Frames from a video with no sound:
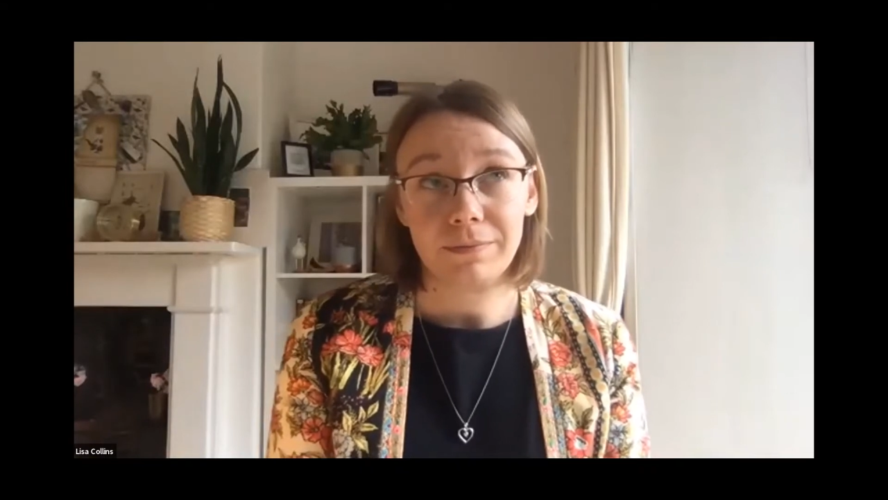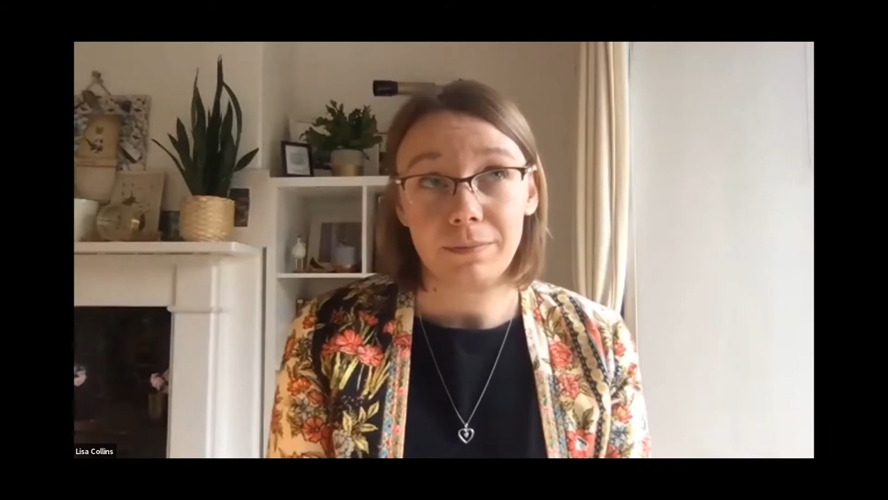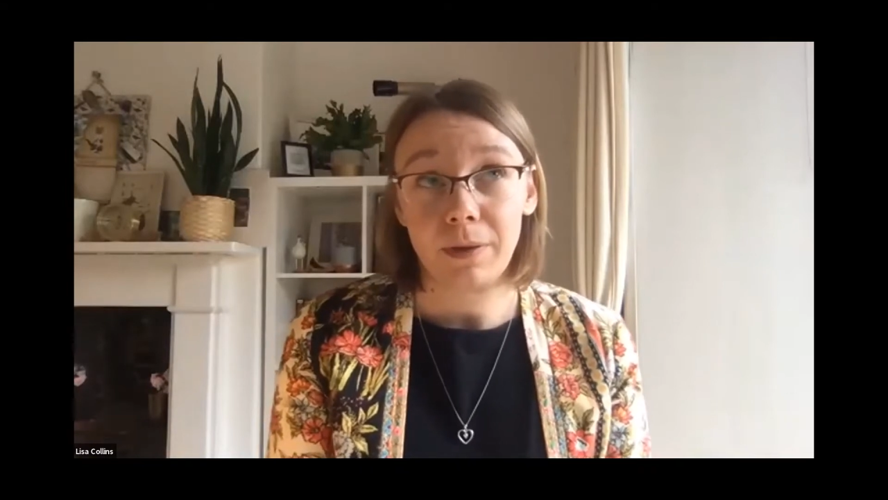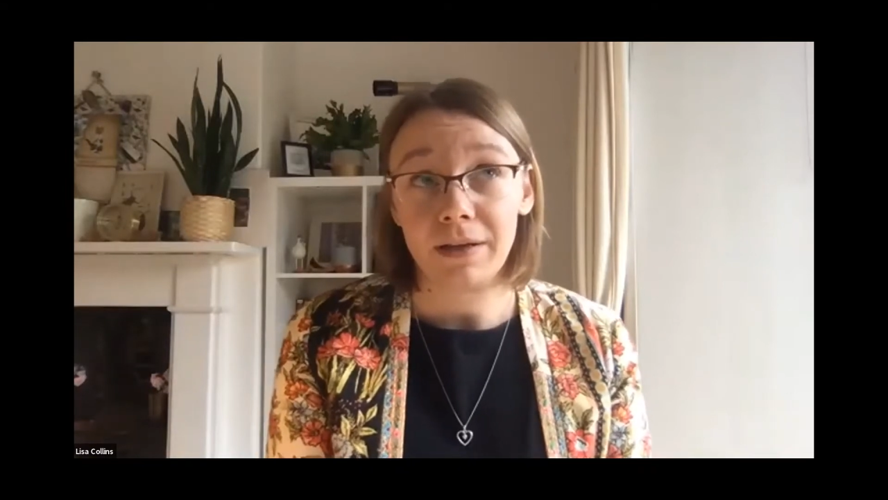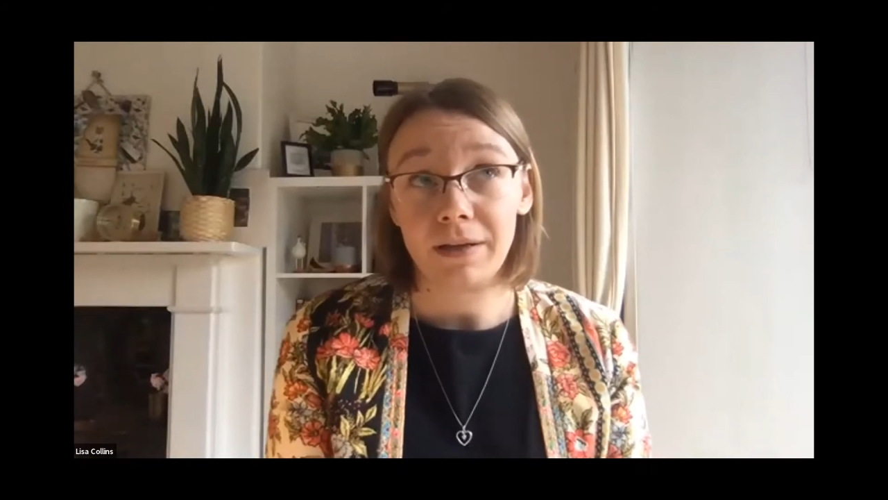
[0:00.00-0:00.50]

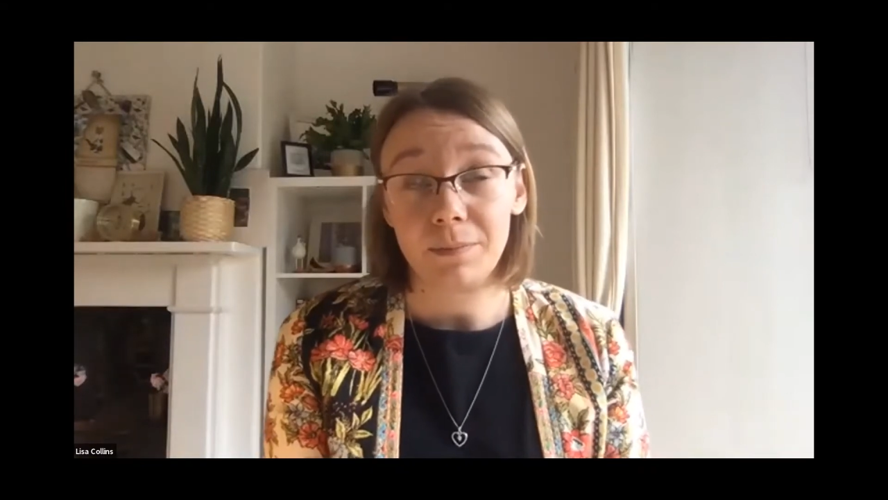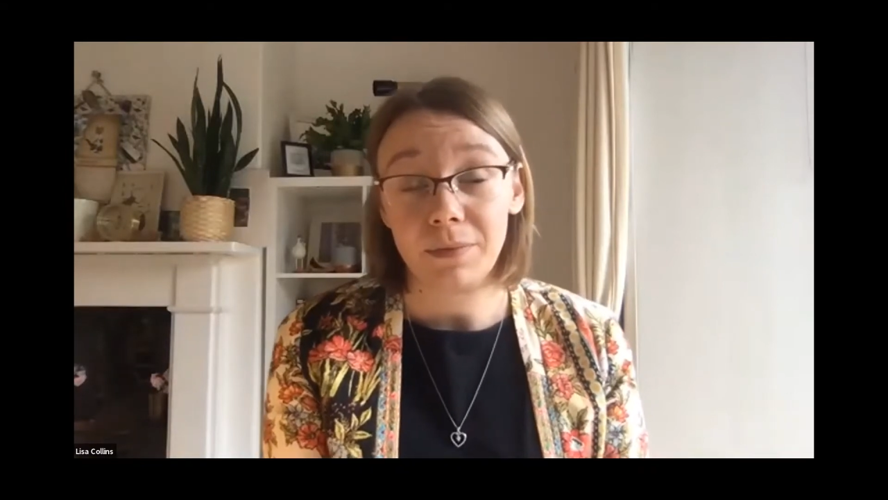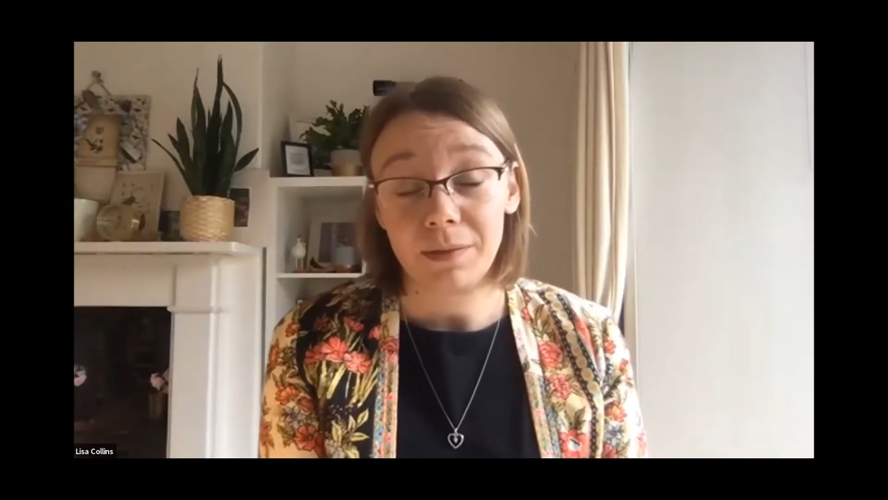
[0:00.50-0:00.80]
my